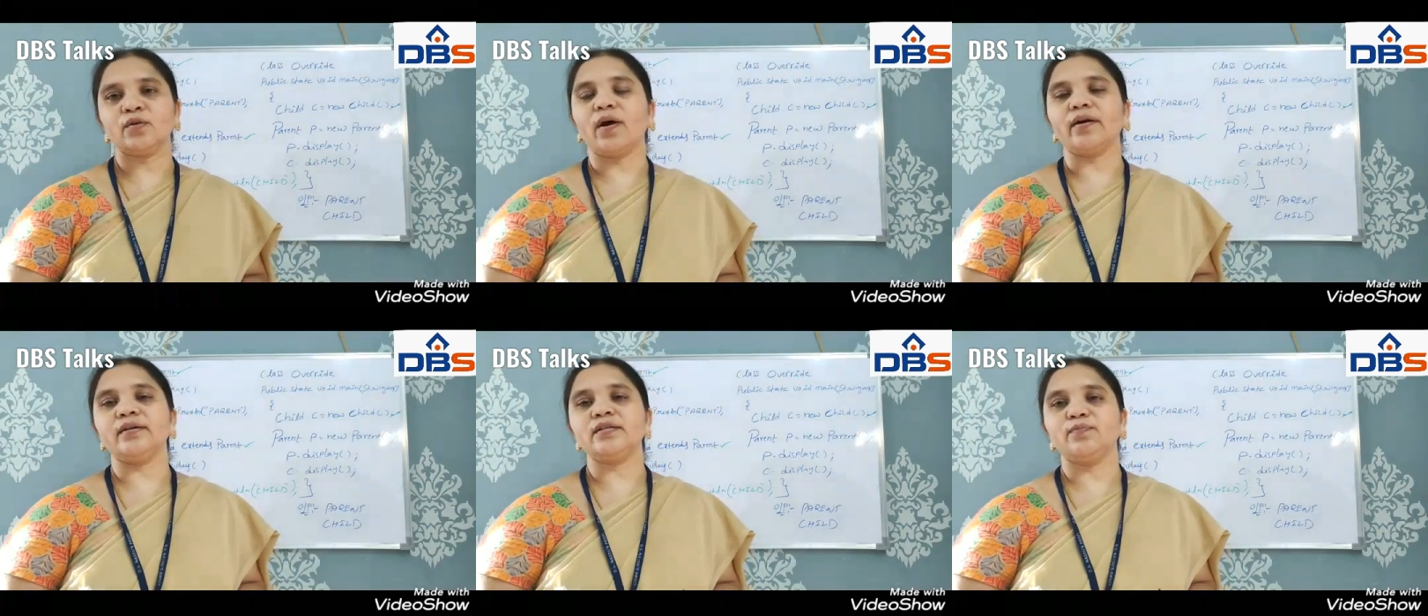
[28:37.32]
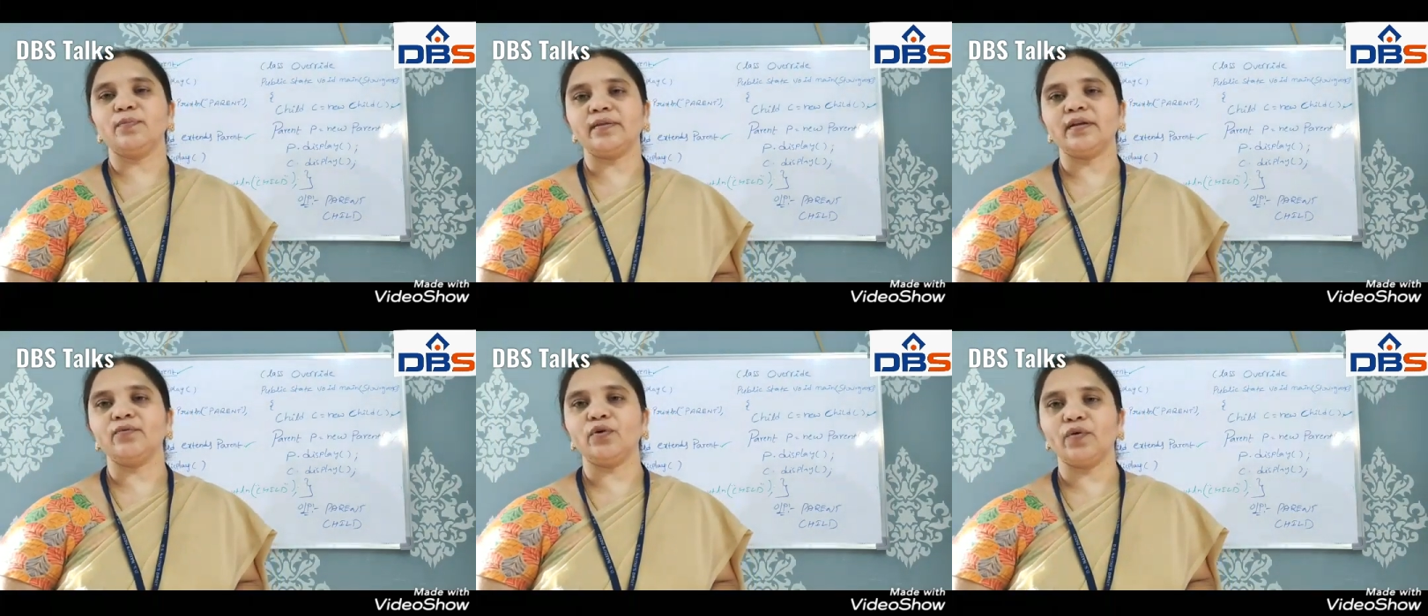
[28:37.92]
So what is
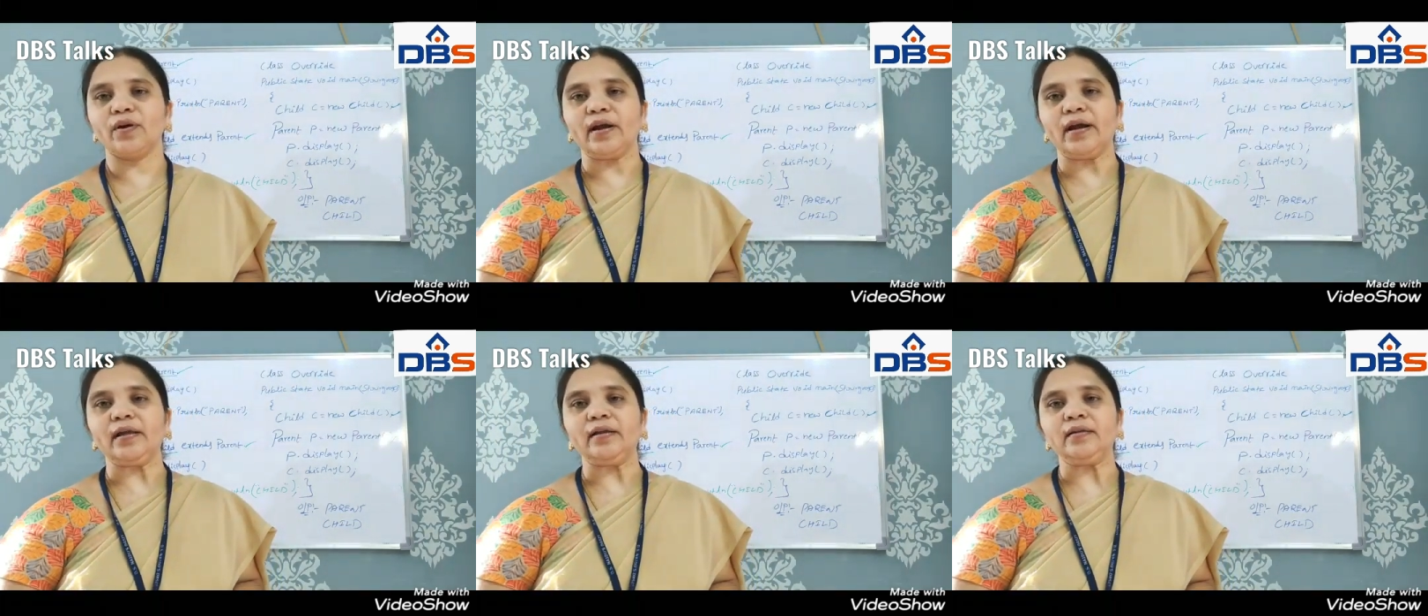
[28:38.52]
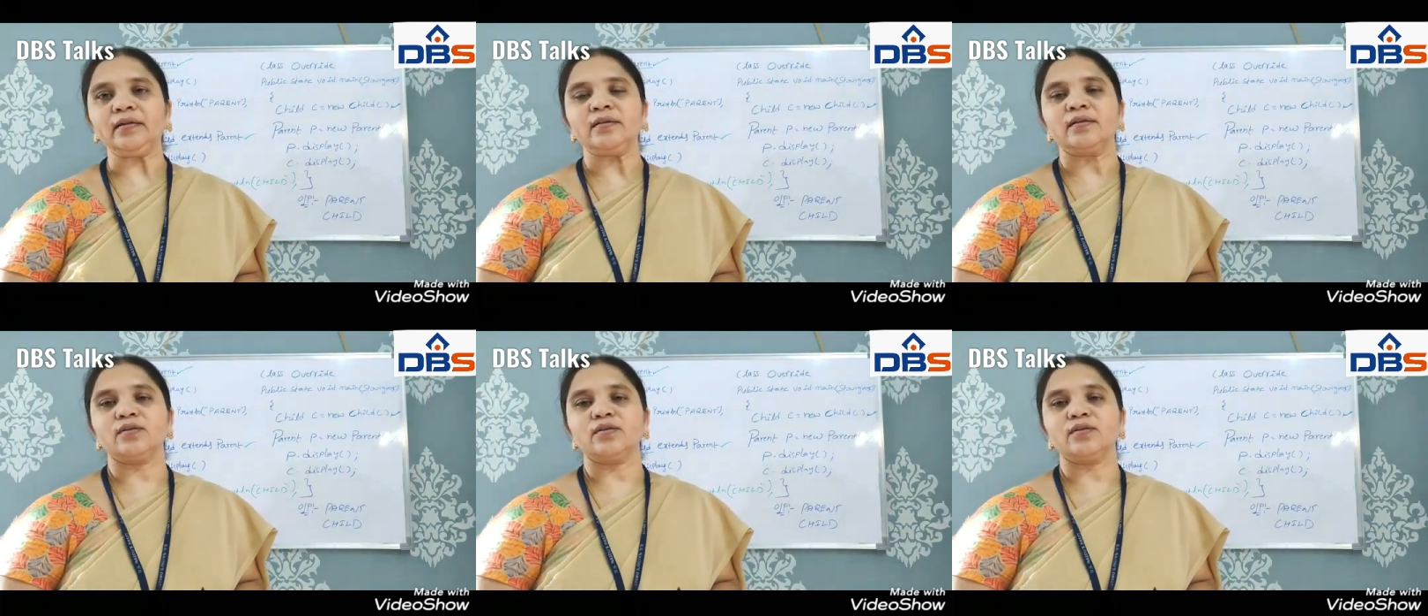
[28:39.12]
method overriding?